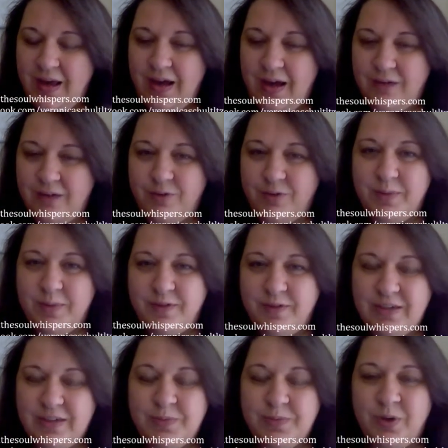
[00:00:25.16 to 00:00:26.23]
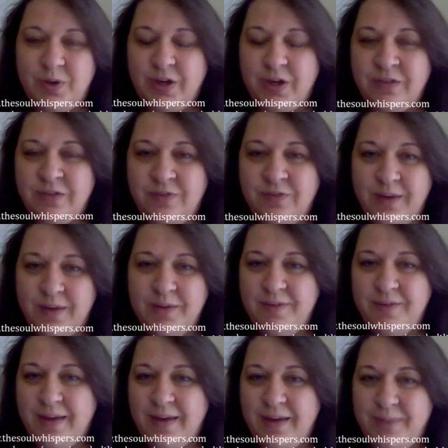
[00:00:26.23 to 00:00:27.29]
From my Facebook, you can find my
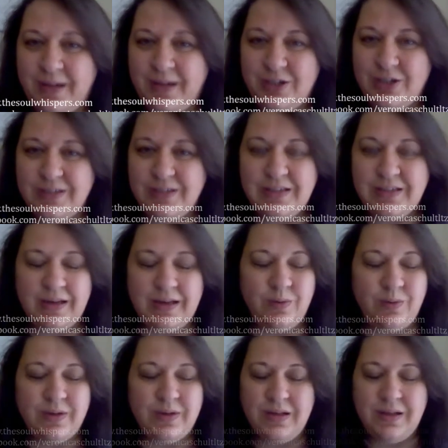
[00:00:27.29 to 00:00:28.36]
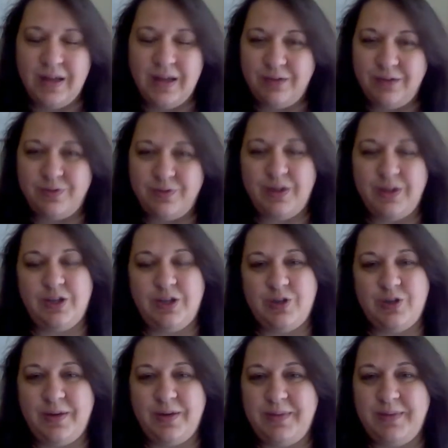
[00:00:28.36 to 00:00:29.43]
fan pages, and I would love for you to
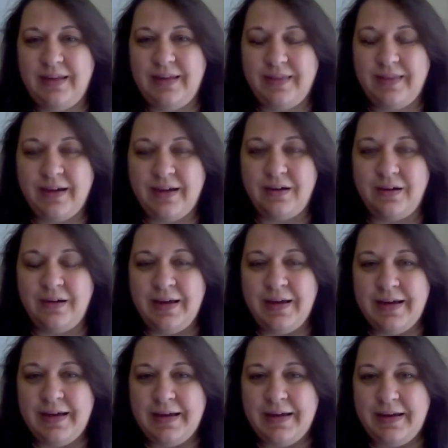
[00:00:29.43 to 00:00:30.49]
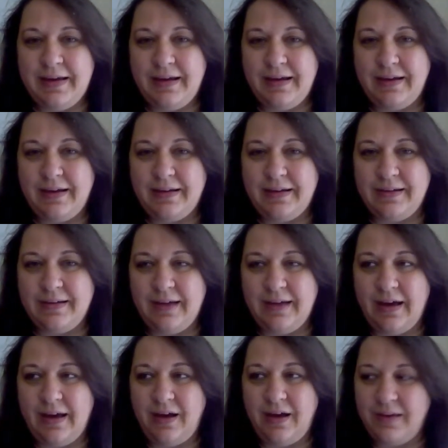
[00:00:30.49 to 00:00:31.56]
join me there
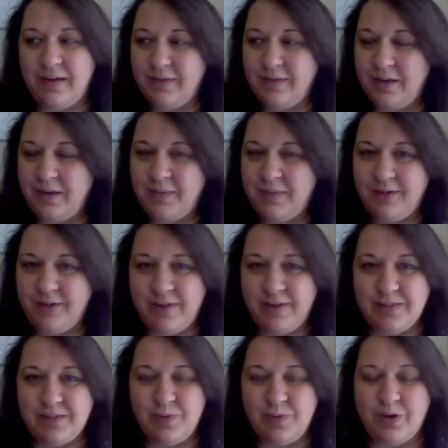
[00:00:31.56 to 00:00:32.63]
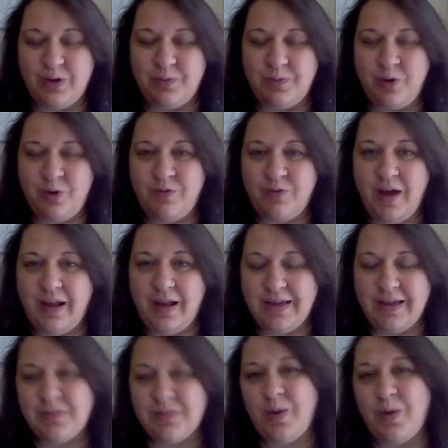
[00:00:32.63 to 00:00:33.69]
on my Facebook profile
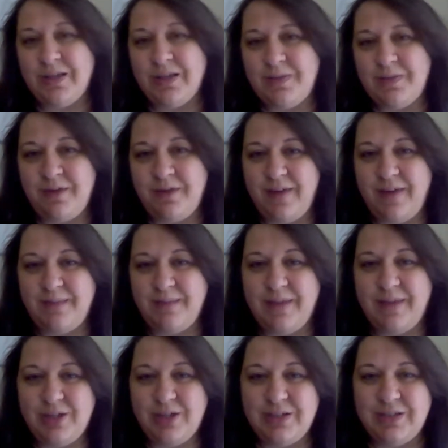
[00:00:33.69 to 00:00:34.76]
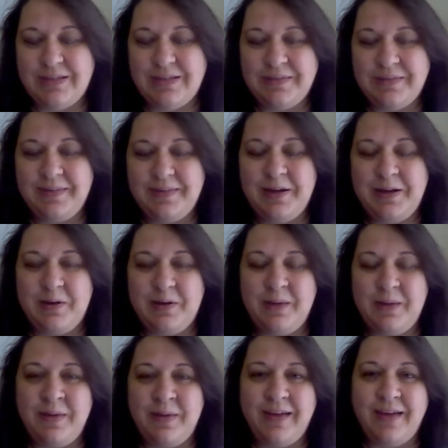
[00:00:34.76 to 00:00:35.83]
as well as my fan pages.
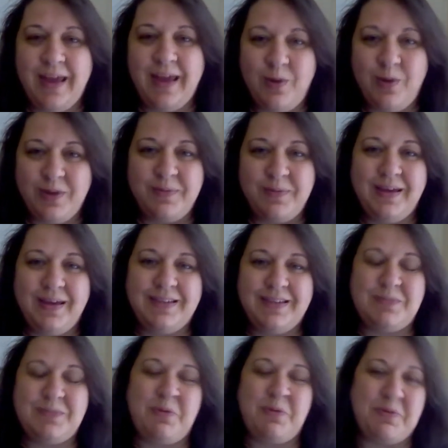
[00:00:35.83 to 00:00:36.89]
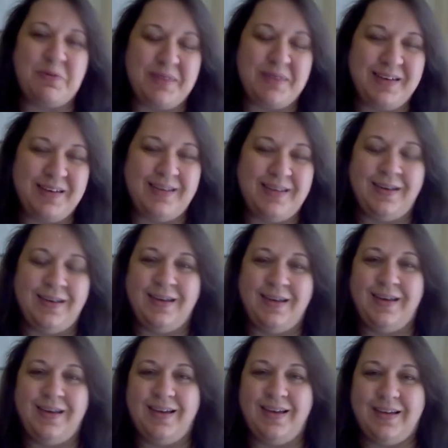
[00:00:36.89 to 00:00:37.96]
Come out and hang with me, support me,
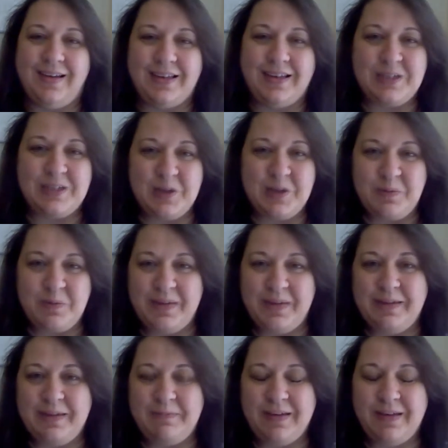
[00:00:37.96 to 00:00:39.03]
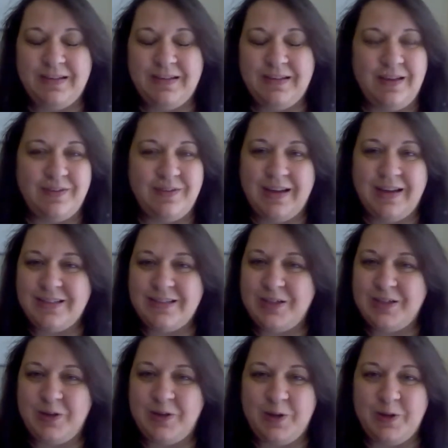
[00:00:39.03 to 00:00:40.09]
get to know me. I'd love to get to
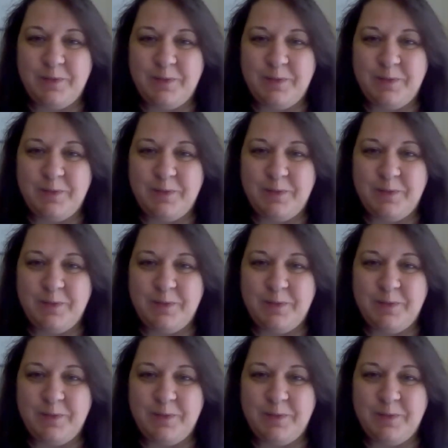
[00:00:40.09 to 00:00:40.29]
know you.